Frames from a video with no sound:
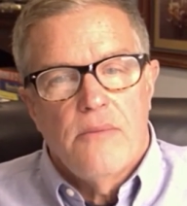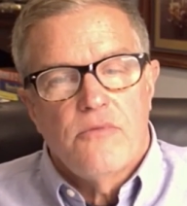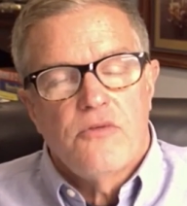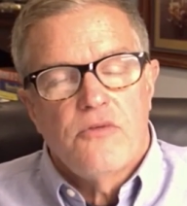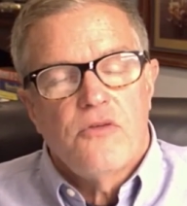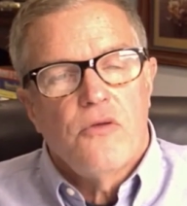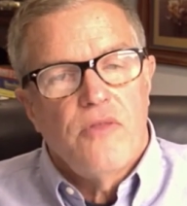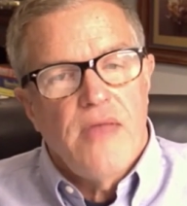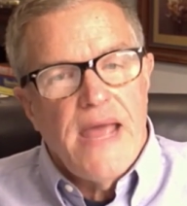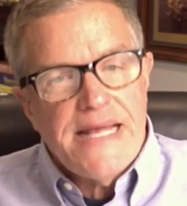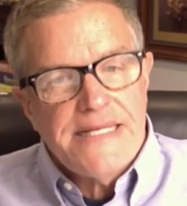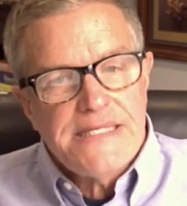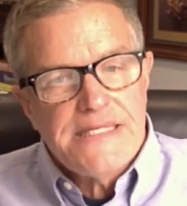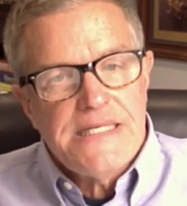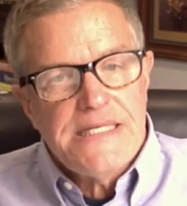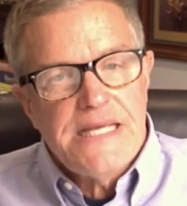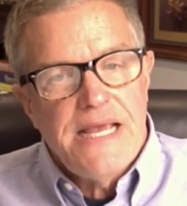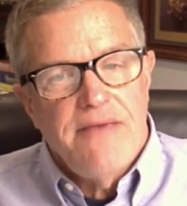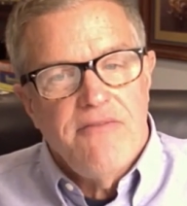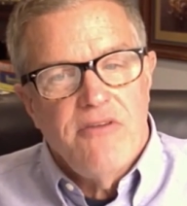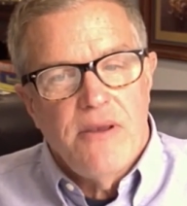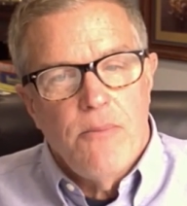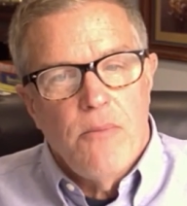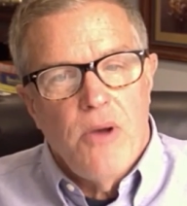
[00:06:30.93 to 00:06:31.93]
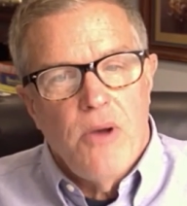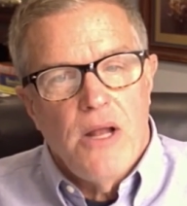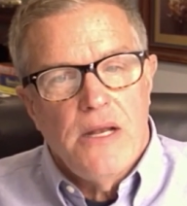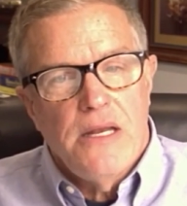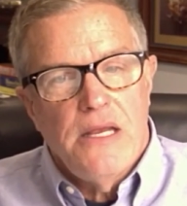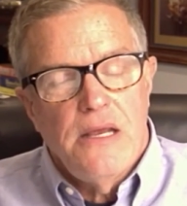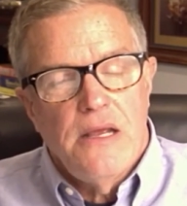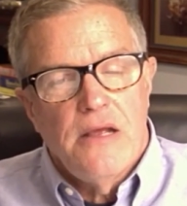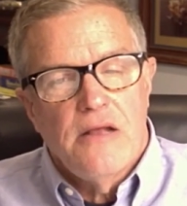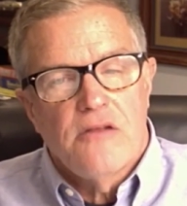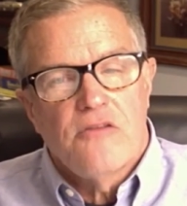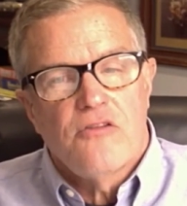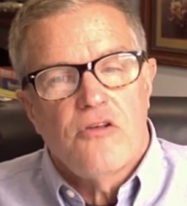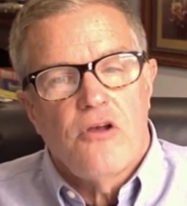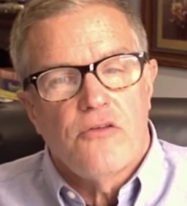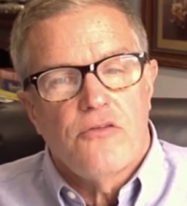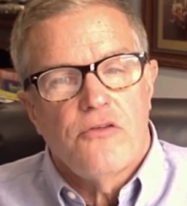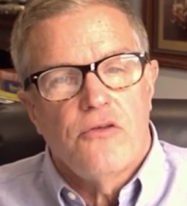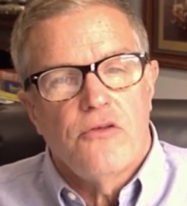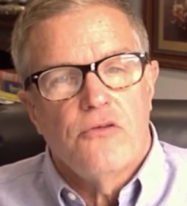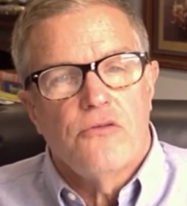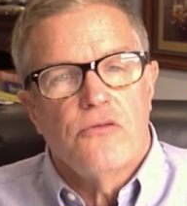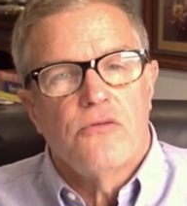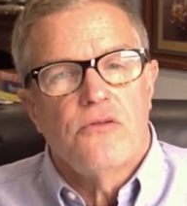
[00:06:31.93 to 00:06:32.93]
So that's saving money. It's
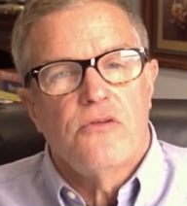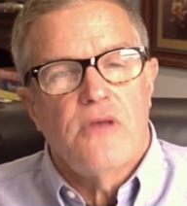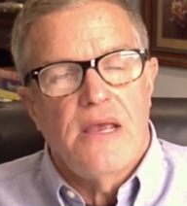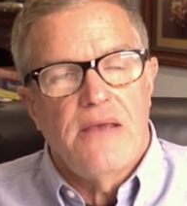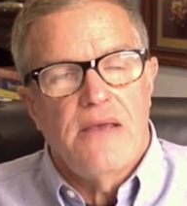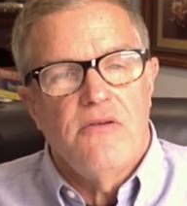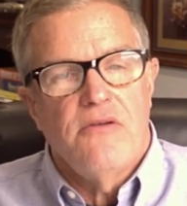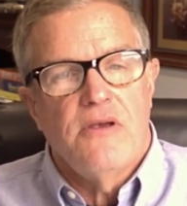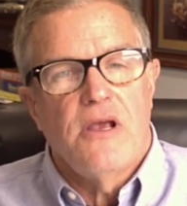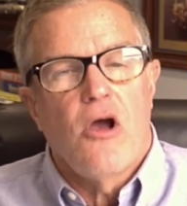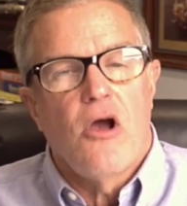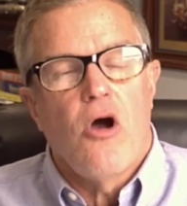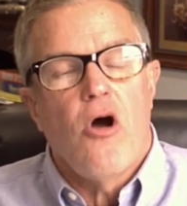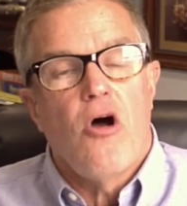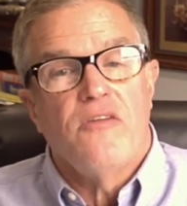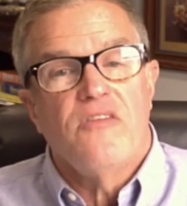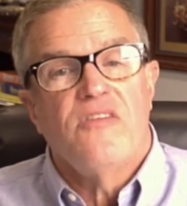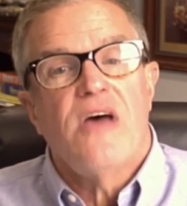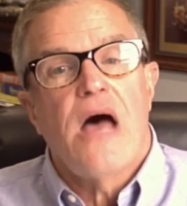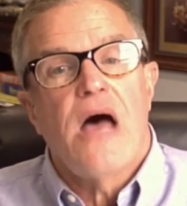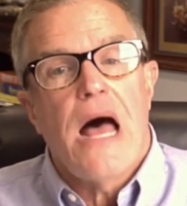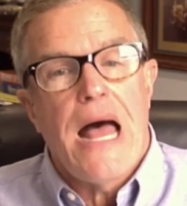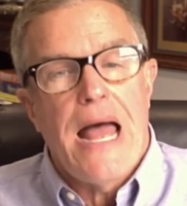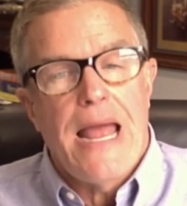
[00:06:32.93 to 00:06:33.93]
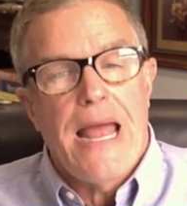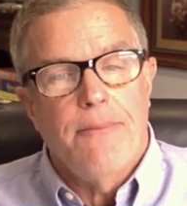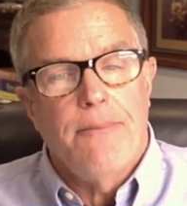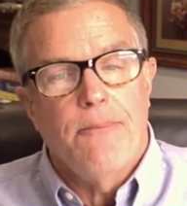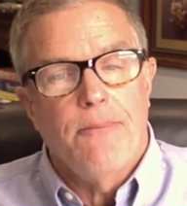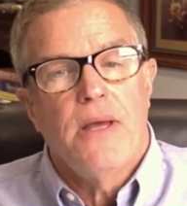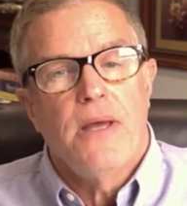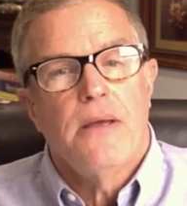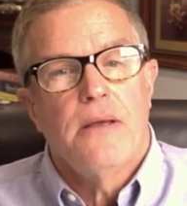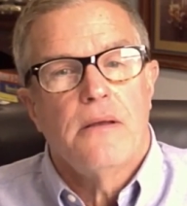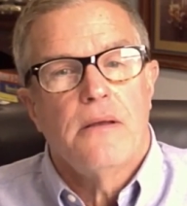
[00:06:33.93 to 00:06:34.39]
also saving on time